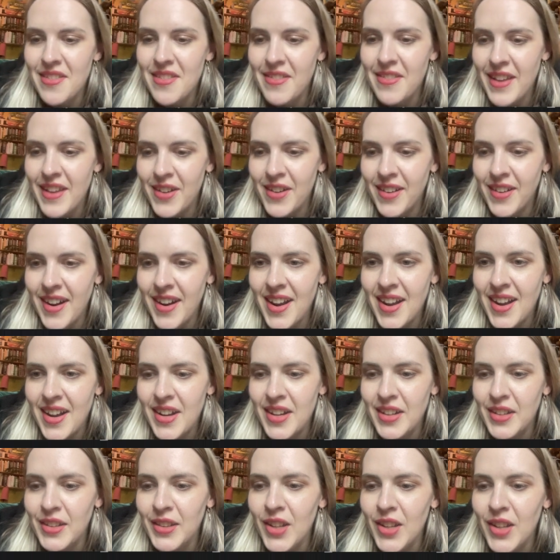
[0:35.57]
there
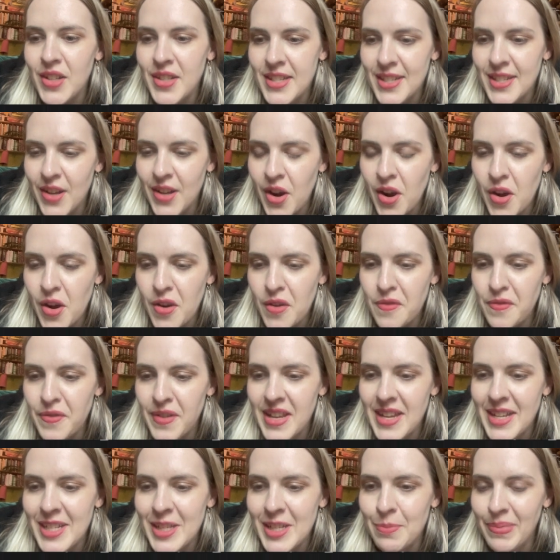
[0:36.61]
are lots of
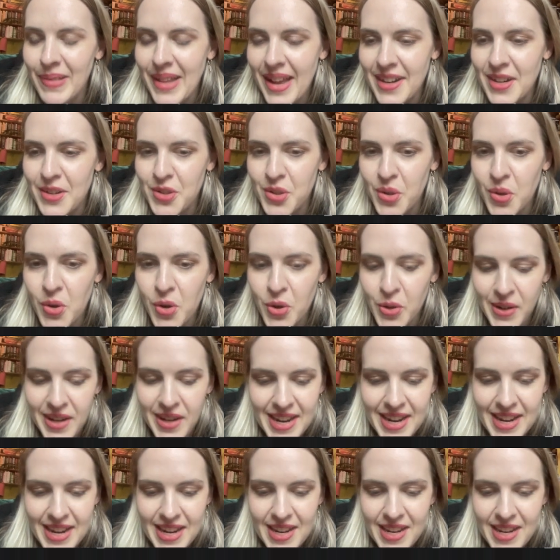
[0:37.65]

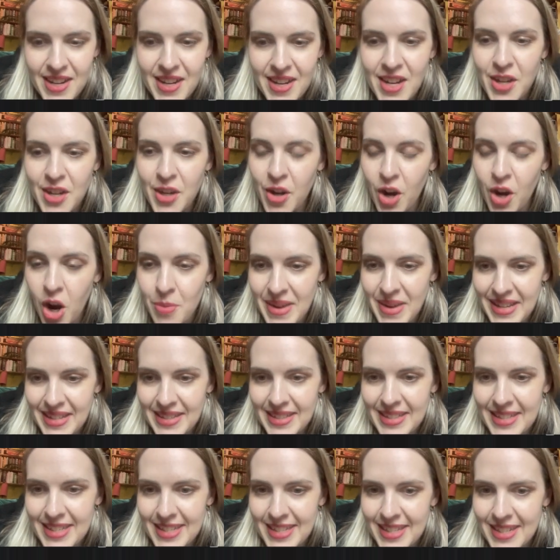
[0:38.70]
explanatory
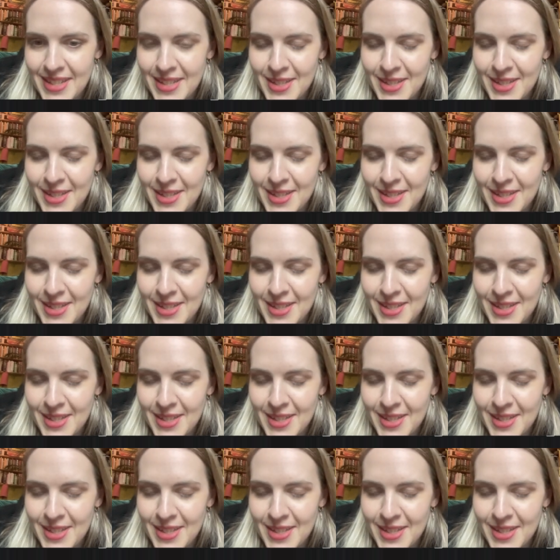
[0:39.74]
comments.